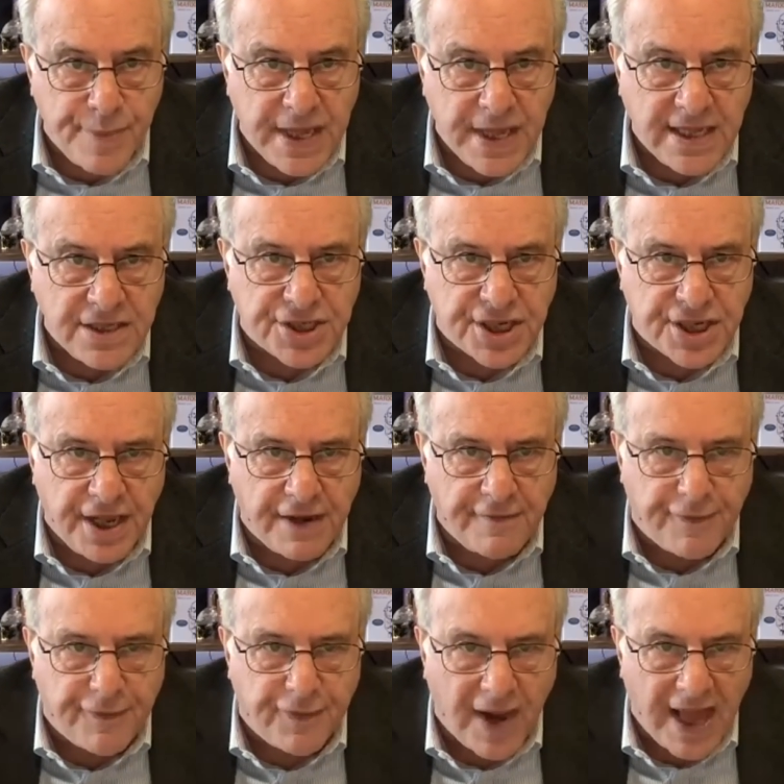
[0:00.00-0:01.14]
means an
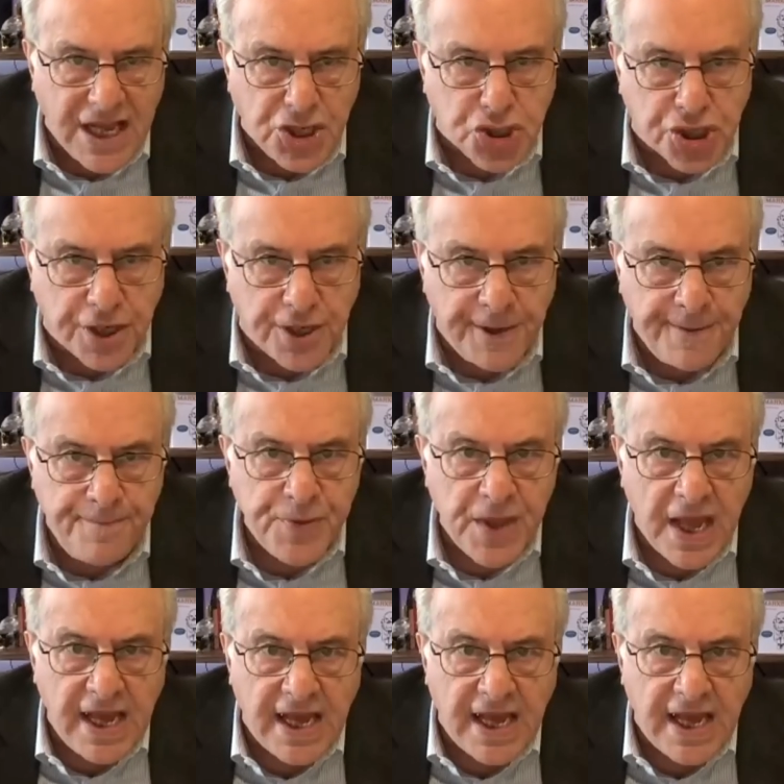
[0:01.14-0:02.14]
inflation